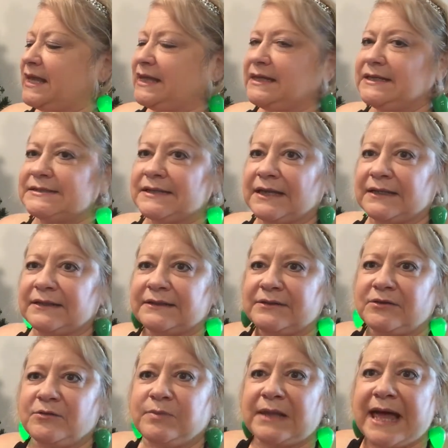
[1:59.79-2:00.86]
And he's got
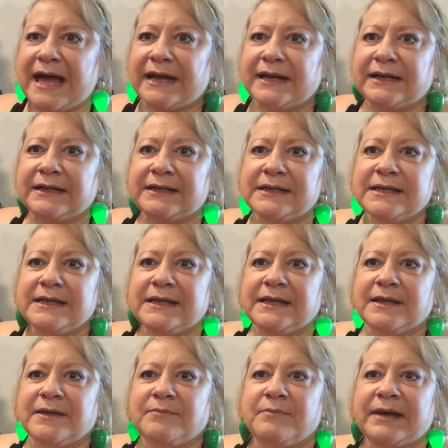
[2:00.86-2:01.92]
little black
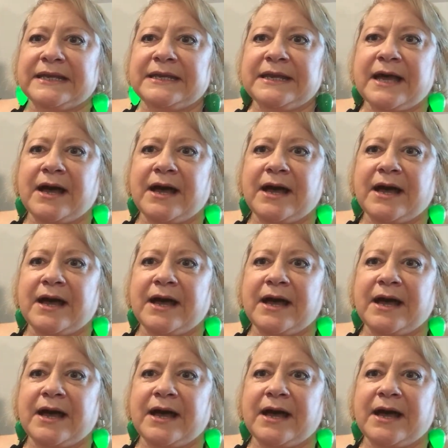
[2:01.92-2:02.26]
button